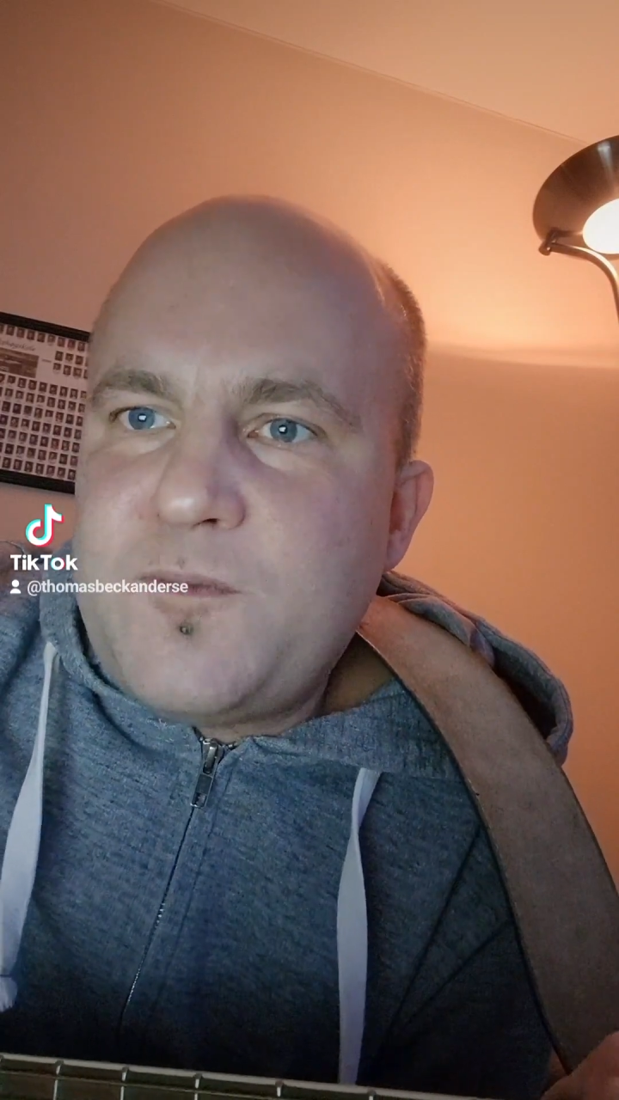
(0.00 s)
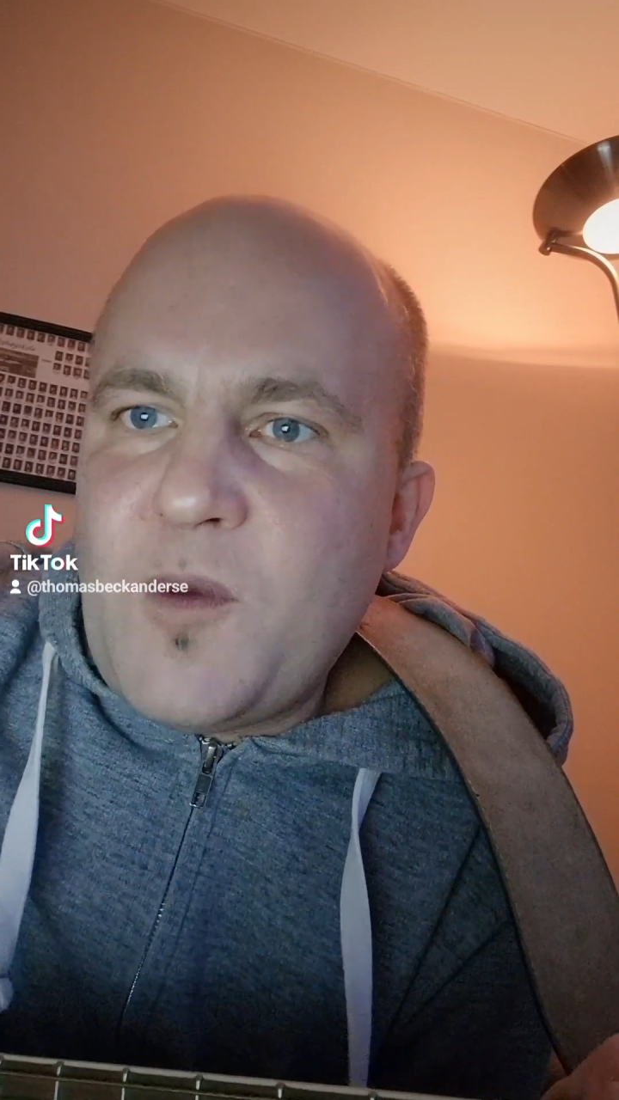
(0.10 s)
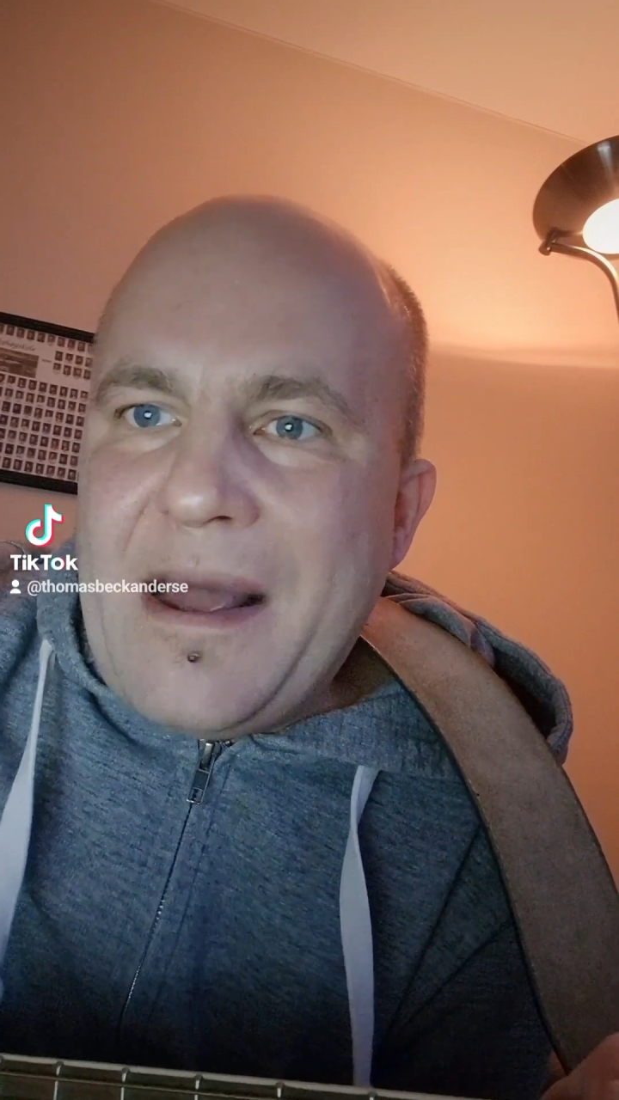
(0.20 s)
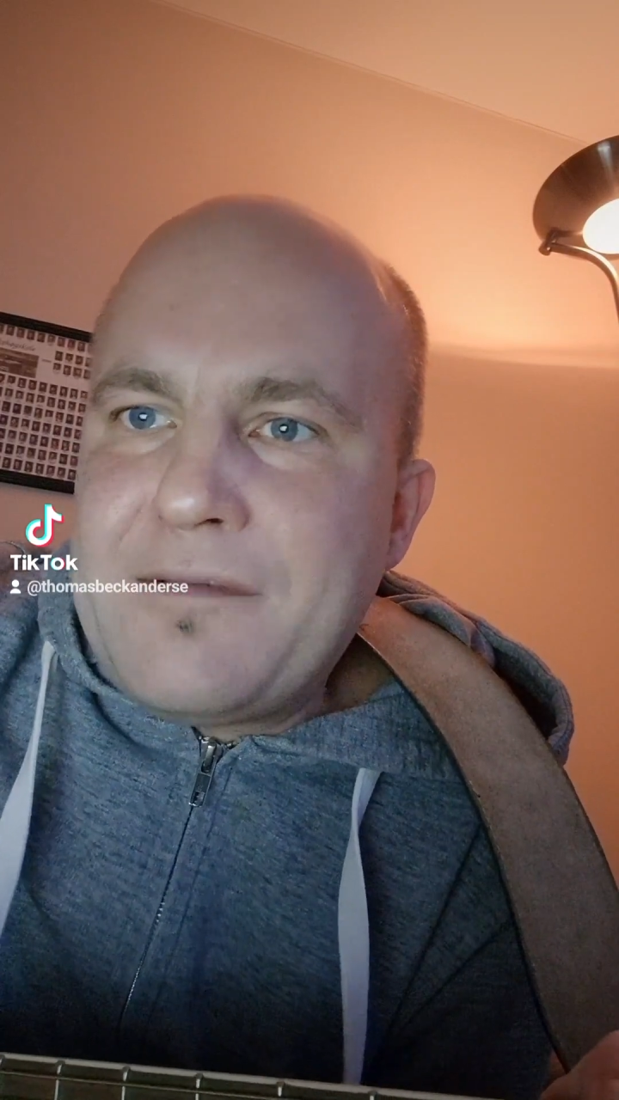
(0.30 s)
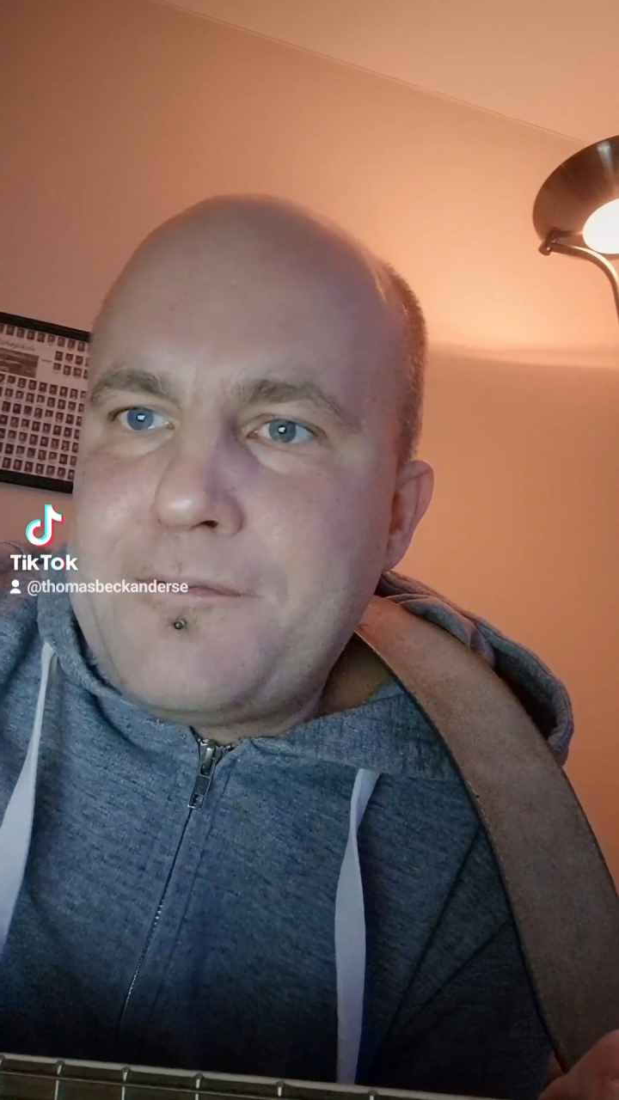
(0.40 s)
for
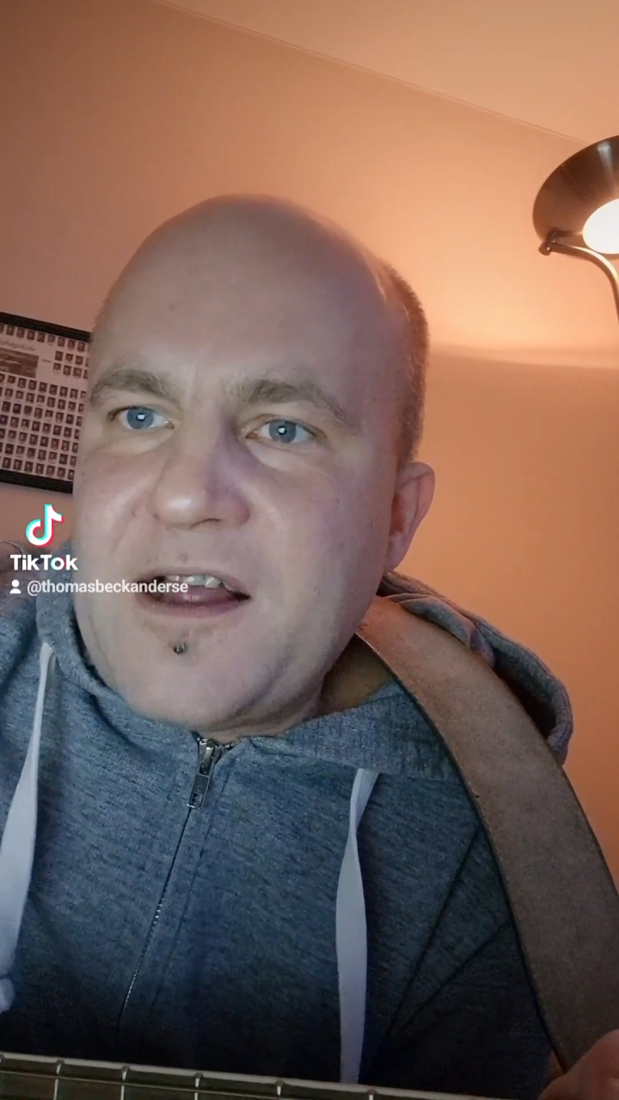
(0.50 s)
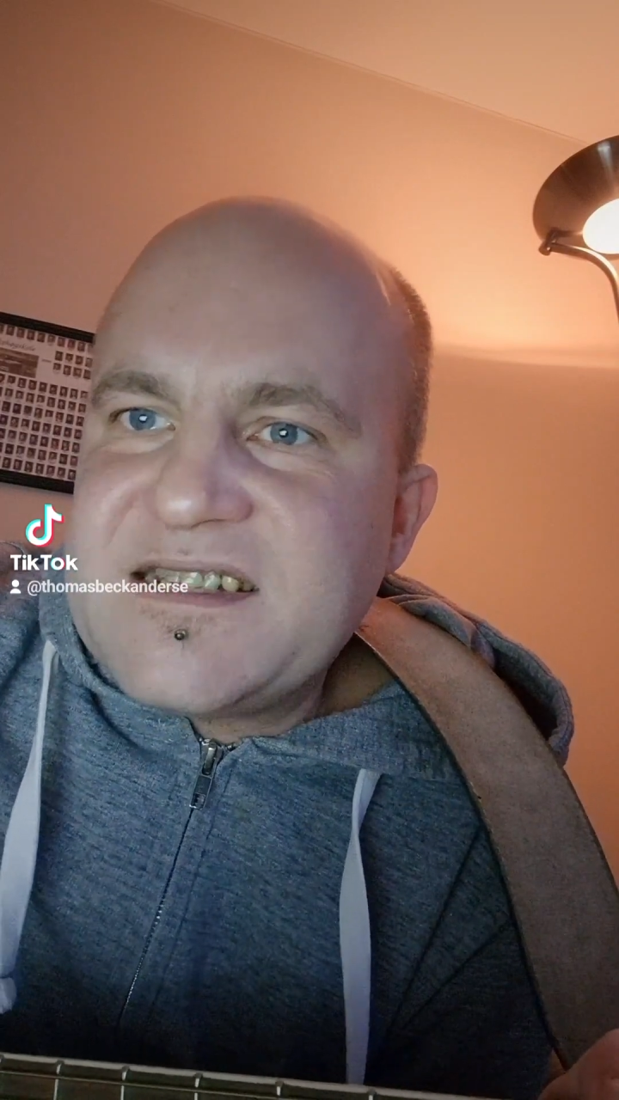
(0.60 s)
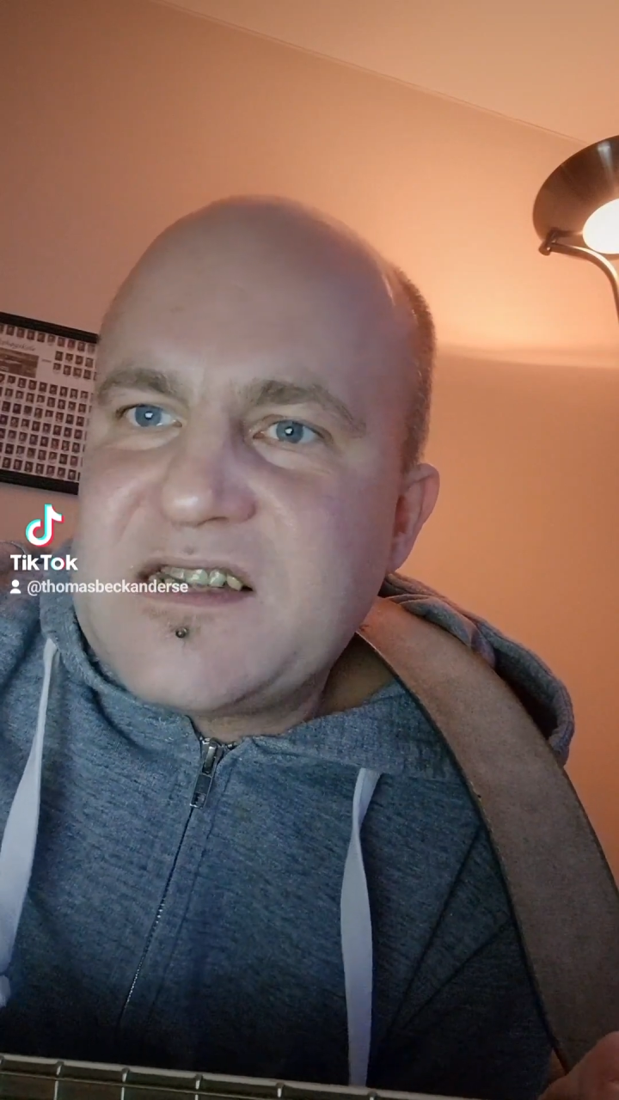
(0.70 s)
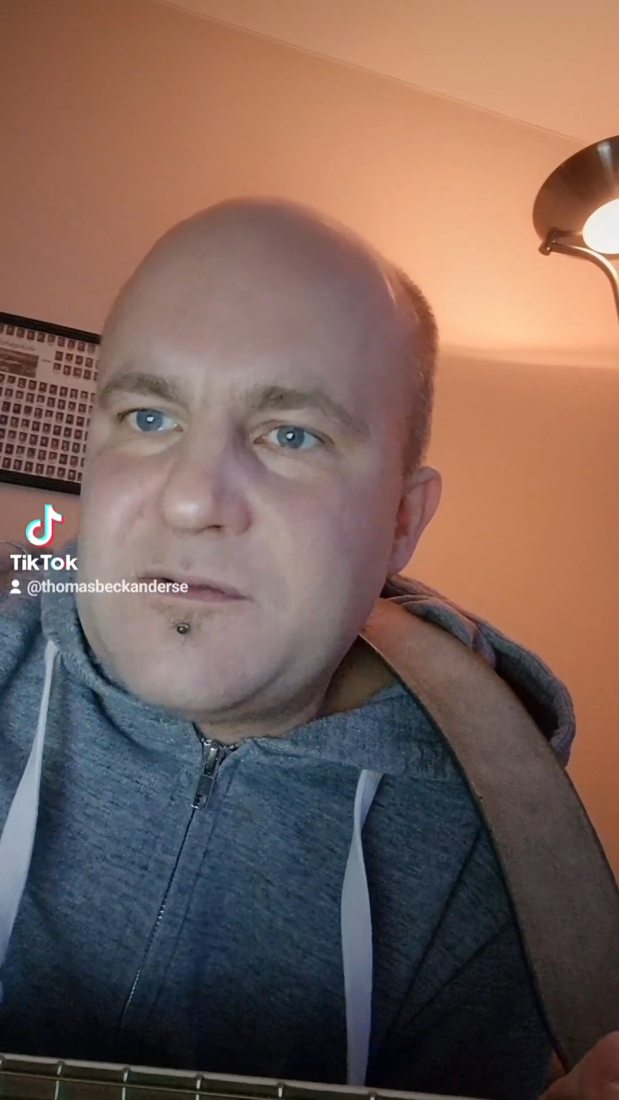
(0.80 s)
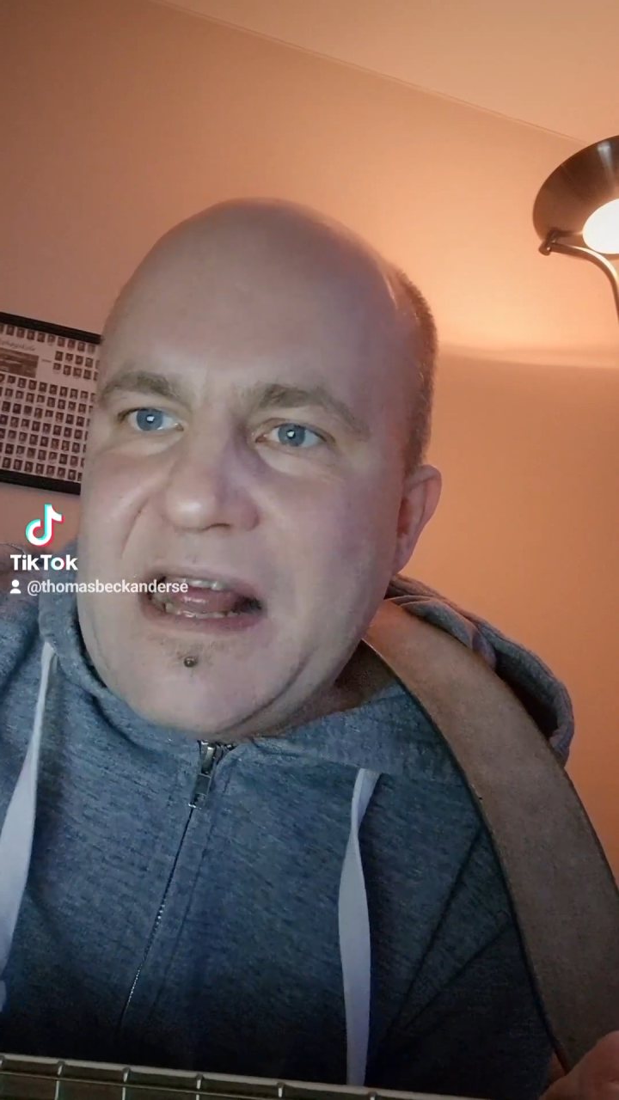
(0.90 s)
breakfast.